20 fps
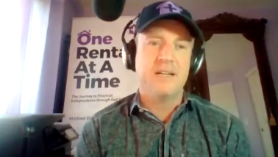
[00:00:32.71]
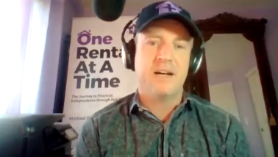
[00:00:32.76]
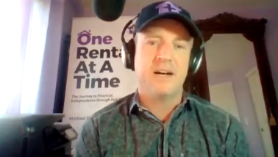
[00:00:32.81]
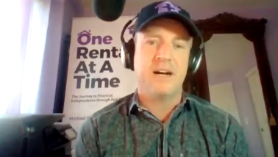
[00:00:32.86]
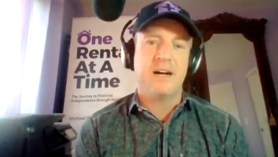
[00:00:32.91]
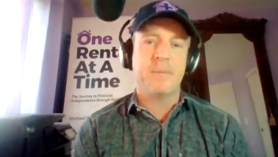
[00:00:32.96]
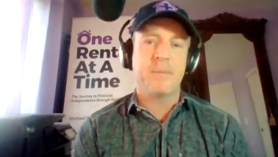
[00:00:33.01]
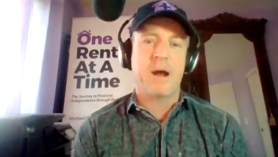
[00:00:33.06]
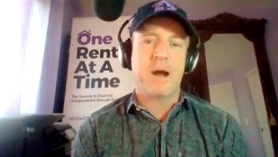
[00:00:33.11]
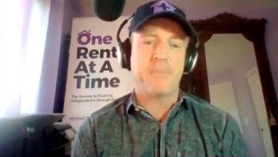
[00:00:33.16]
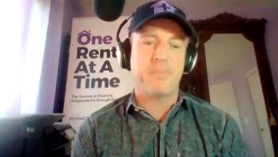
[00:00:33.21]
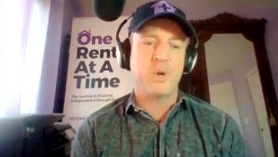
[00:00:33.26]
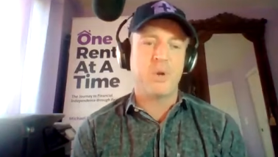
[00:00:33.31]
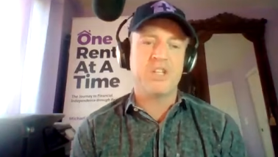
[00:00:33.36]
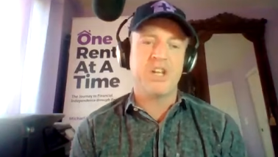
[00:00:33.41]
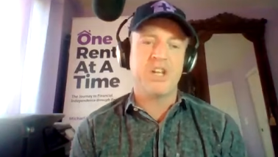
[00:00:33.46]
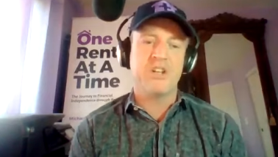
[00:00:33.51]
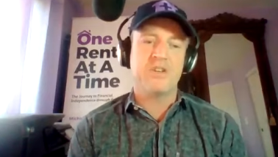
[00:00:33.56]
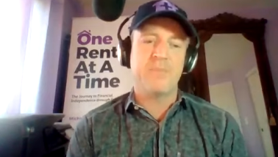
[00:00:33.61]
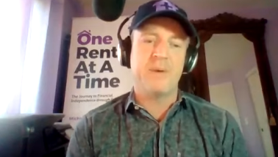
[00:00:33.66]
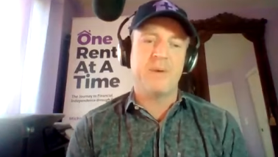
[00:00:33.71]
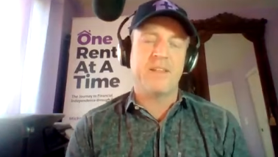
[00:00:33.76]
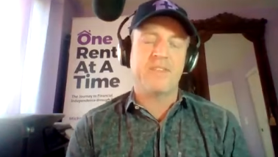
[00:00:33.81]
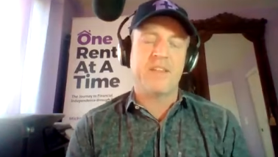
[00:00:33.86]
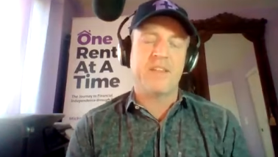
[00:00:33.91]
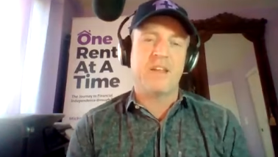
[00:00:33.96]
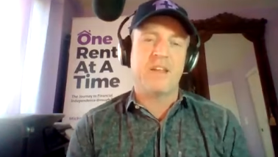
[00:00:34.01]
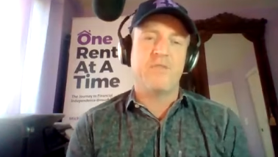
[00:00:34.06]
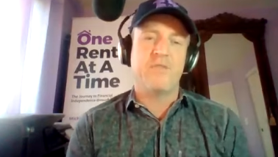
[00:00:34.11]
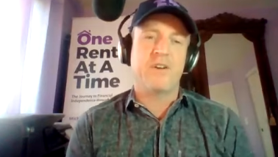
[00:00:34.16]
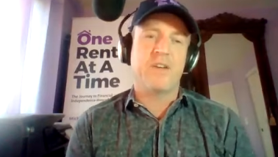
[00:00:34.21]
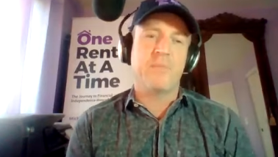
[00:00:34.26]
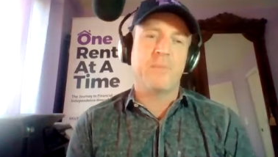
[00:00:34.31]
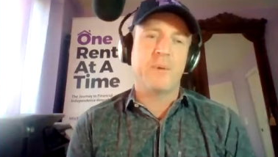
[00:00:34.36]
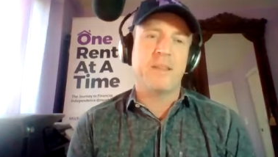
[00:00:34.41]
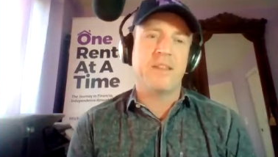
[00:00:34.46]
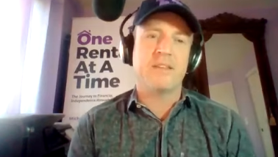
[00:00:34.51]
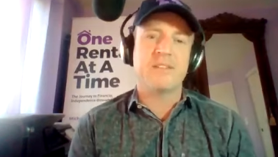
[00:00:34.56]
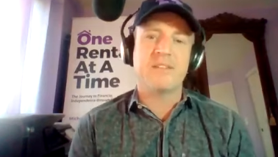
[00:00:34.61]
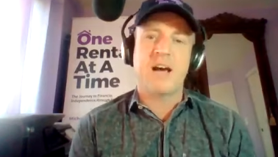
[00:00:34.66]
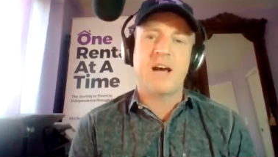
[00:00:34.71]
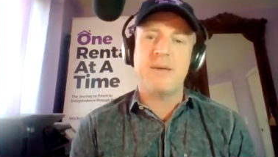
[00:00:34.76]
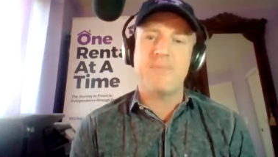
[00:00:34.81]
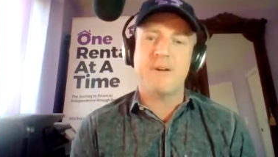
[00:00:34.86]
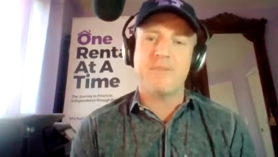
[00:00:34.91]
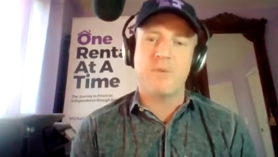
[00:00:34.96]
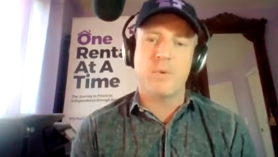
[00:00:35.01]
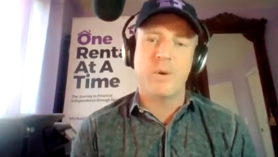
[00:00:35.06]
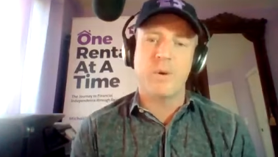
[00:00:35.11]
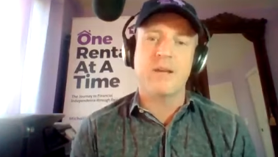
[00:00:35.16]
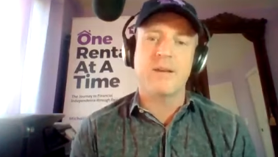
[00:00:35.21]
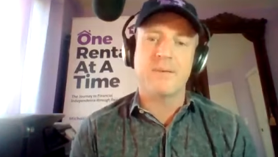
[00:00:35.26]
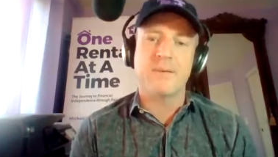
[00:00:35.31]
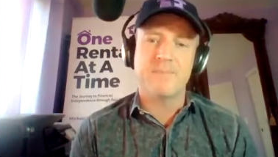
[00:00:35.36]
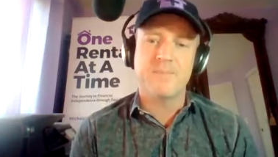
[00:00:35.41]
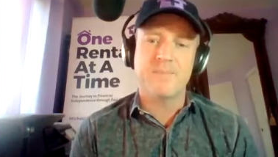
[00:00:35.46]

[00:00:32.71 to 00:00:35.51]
Uh, I appreciate you, man. Thank you for giving me this time every week.